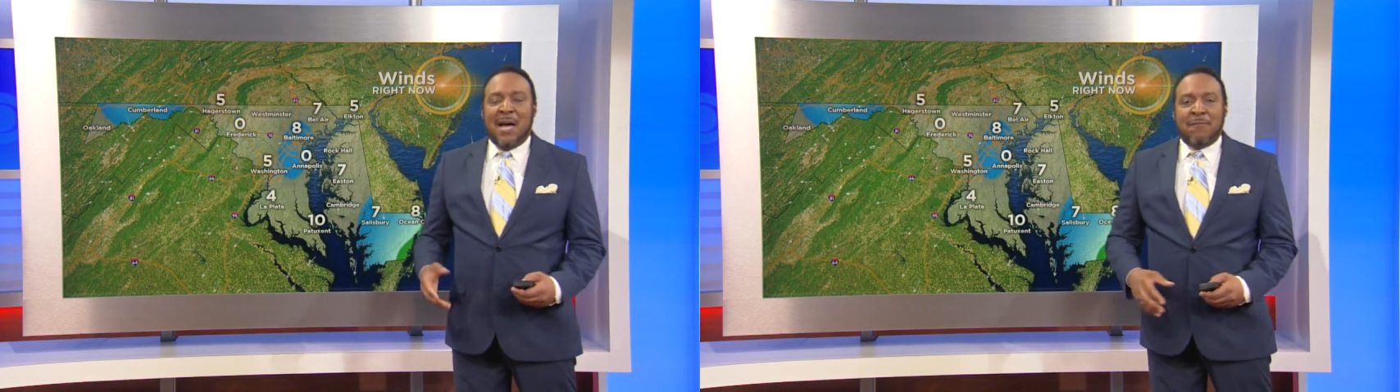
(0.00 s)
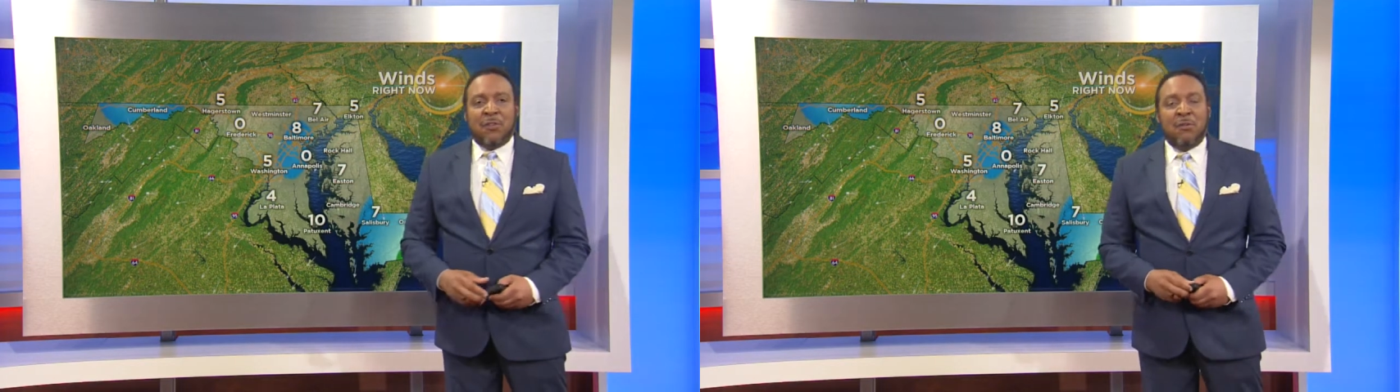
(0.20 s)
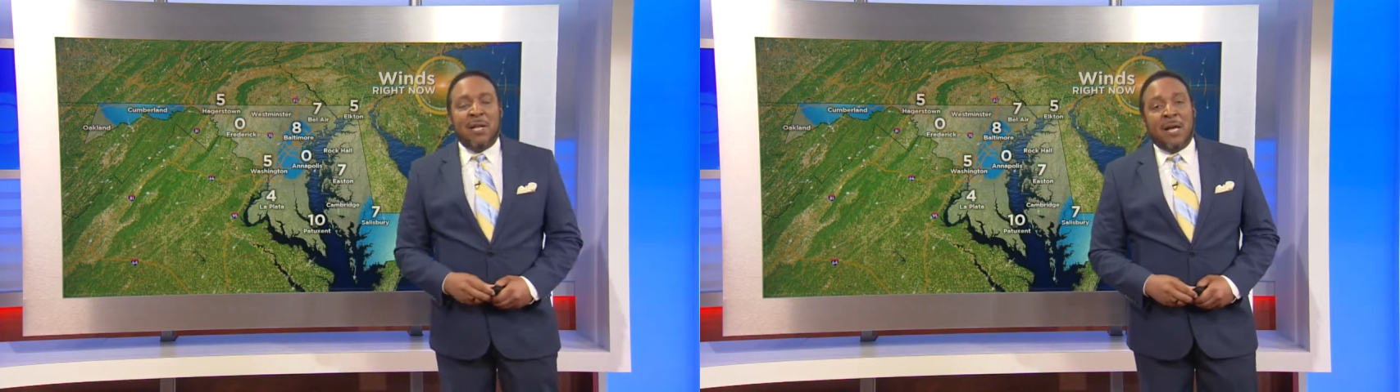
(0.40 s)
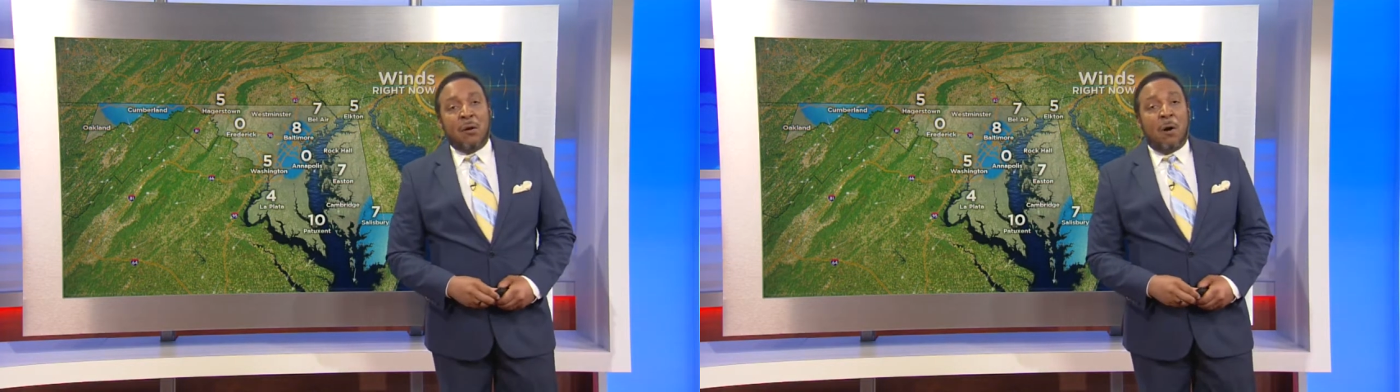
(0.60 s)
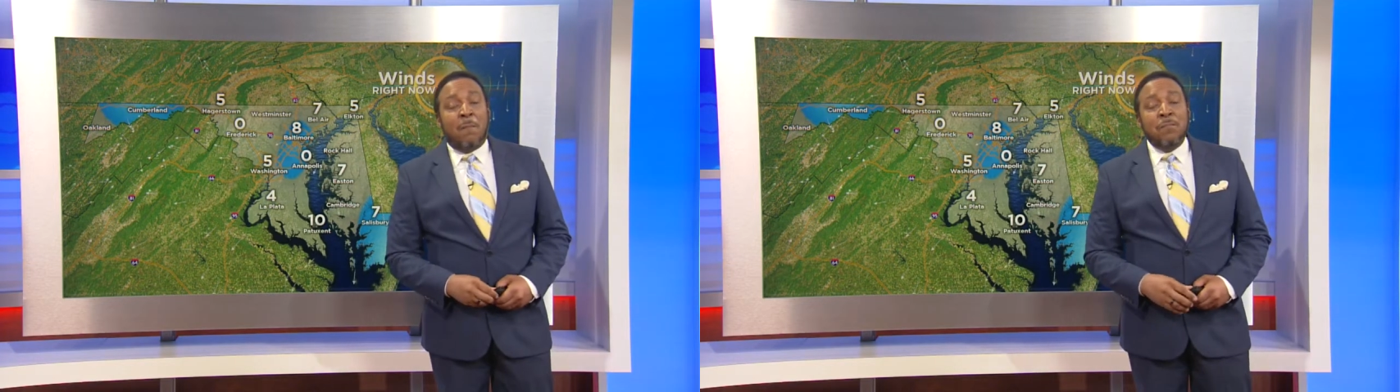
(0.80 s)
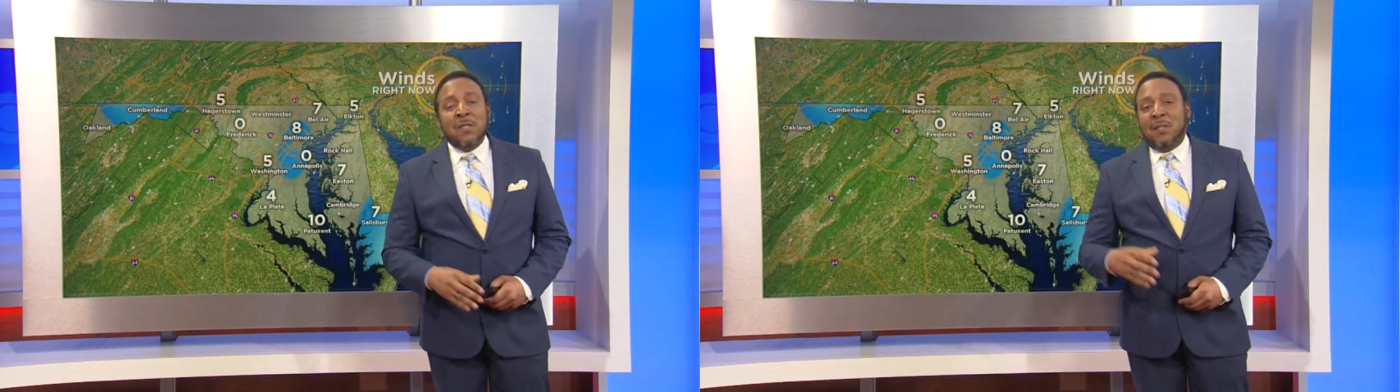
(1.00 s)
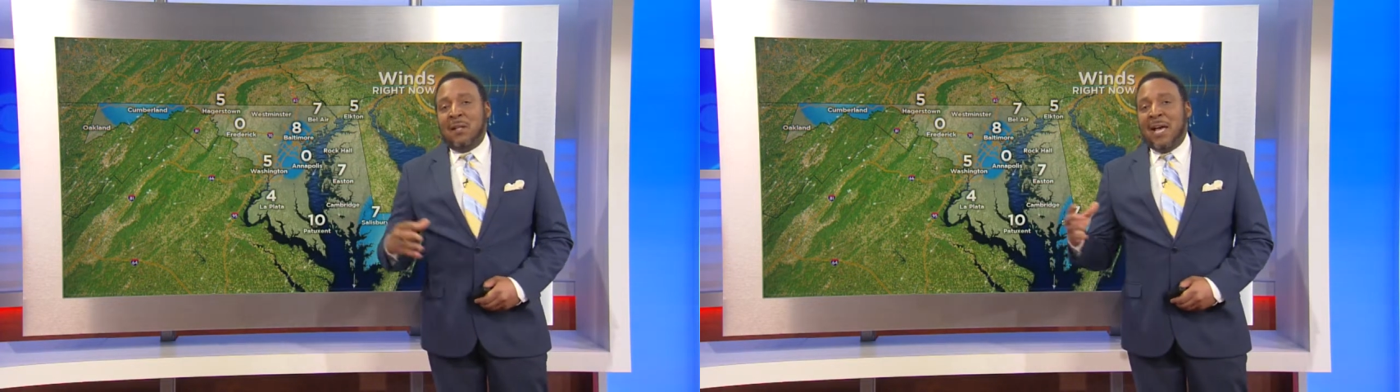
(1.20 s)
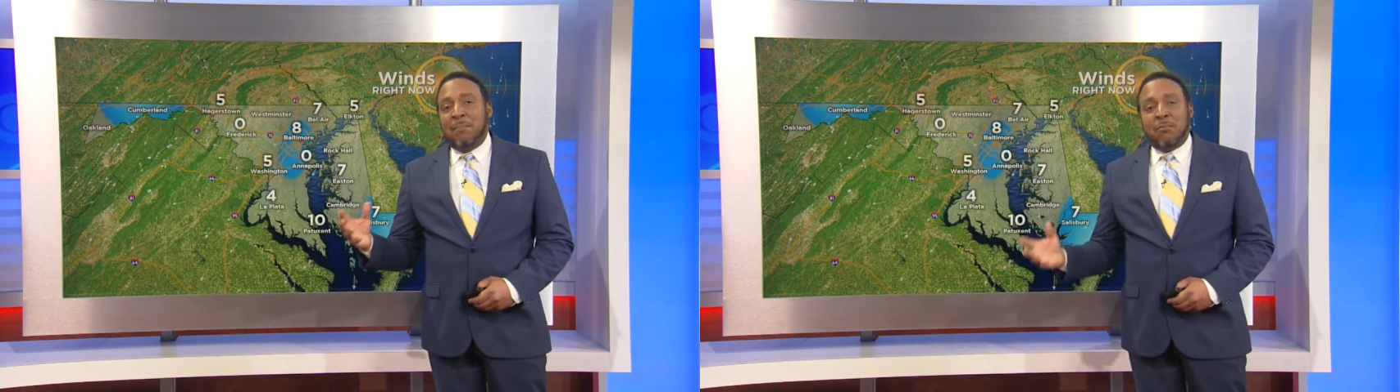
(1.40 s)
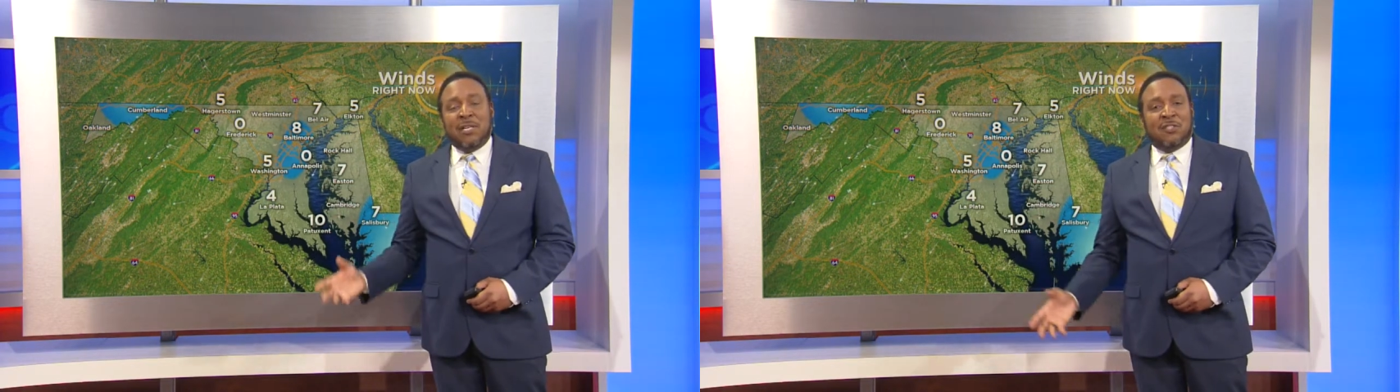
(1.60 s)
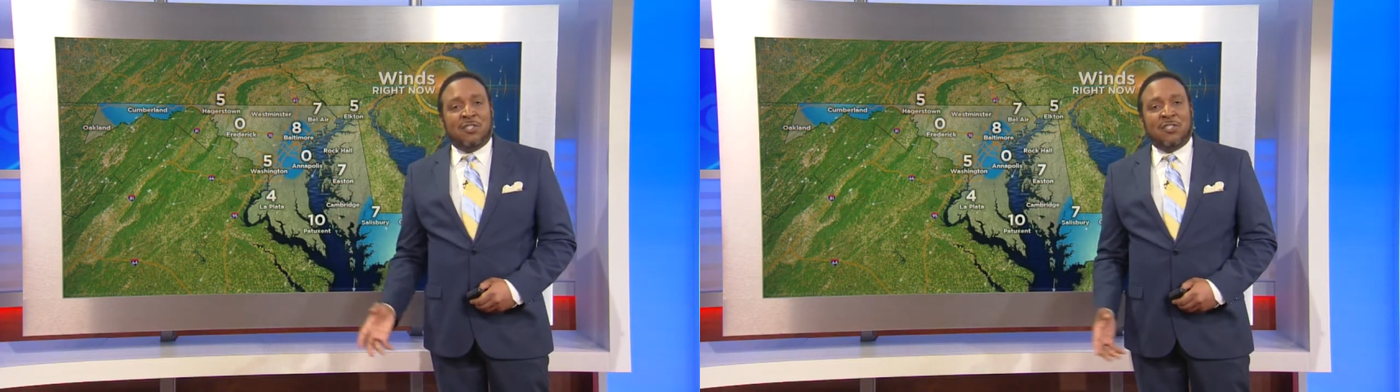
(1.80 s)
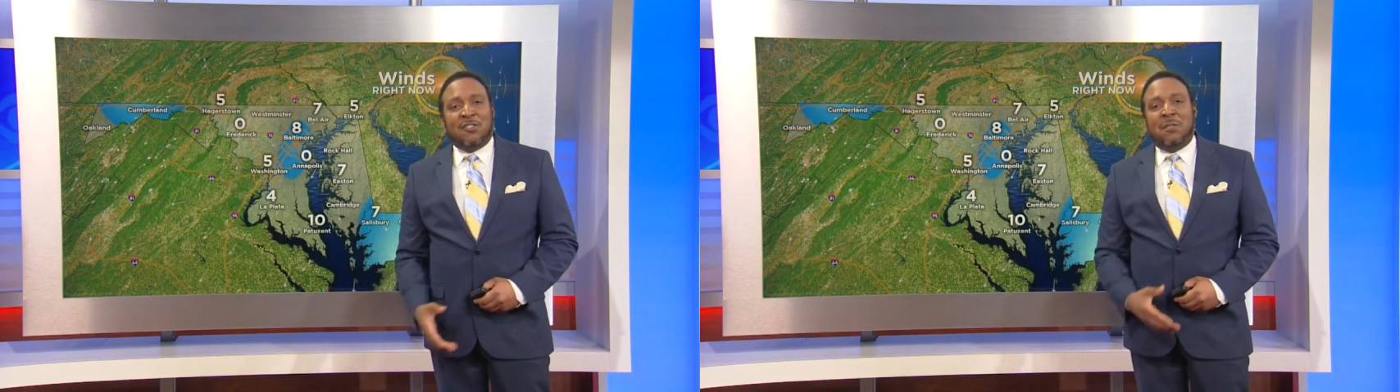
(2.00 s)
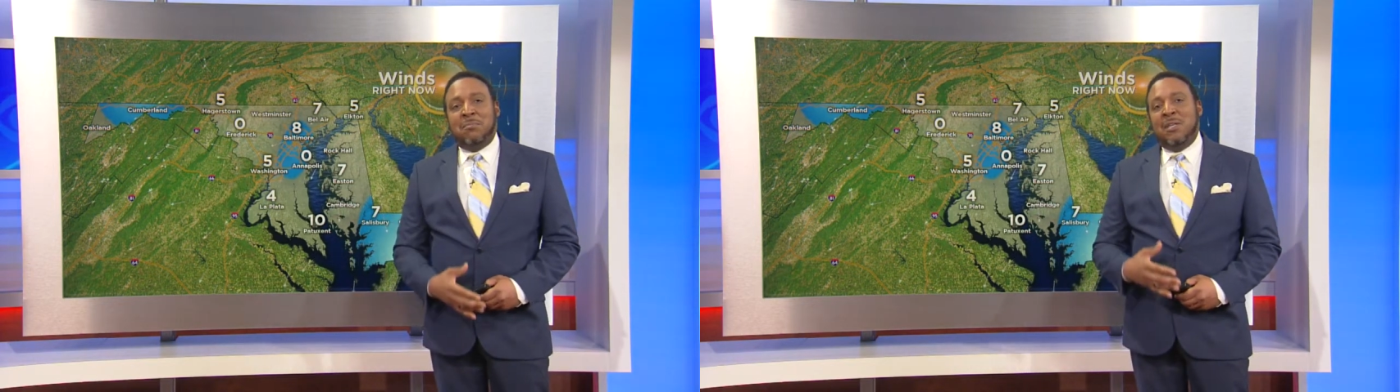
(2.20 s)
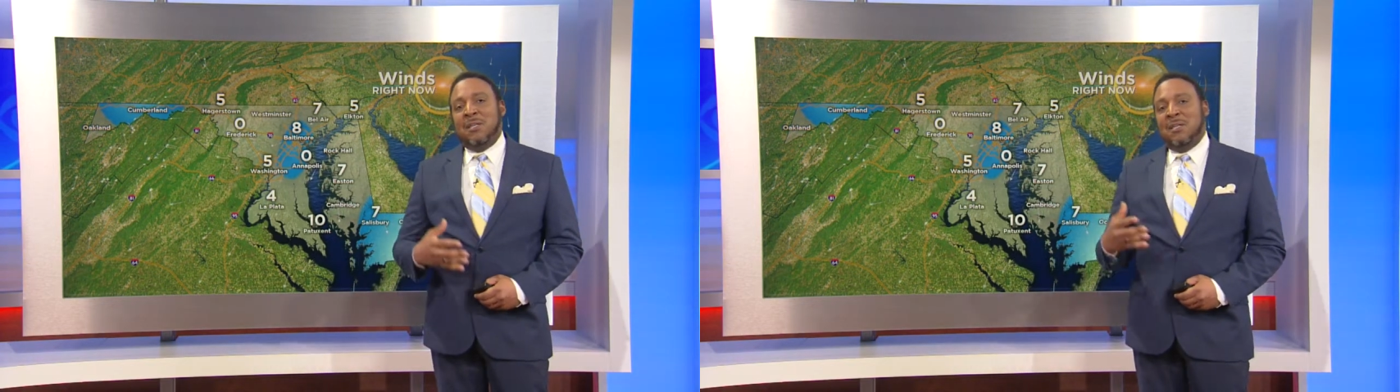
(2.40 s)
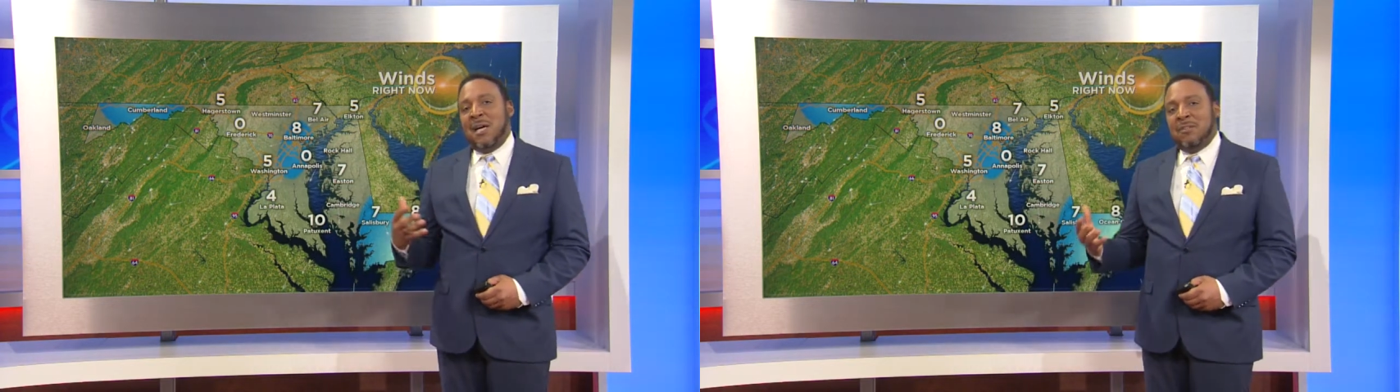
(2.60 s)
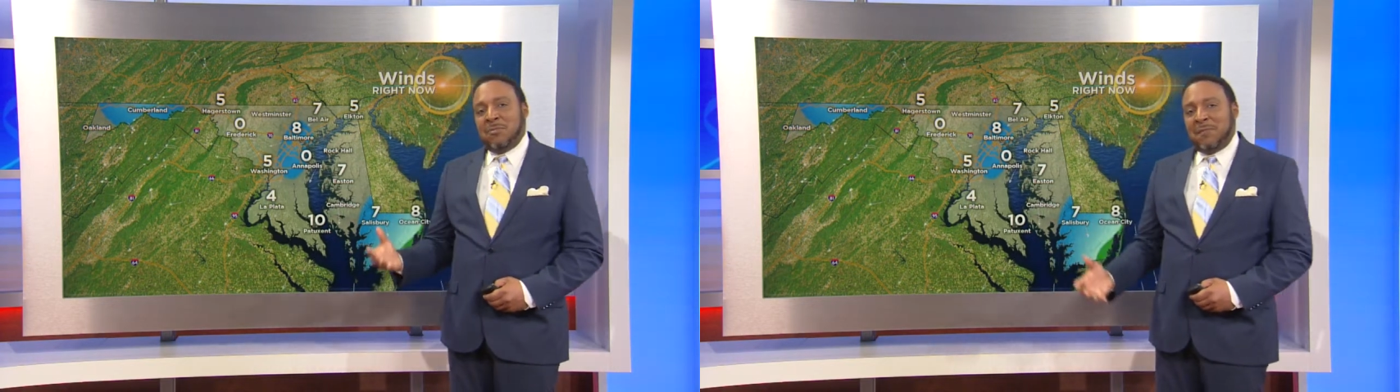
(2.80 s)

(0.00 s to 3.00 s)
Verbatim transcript: afternoon at all. The light breeze is just going to bring a nice,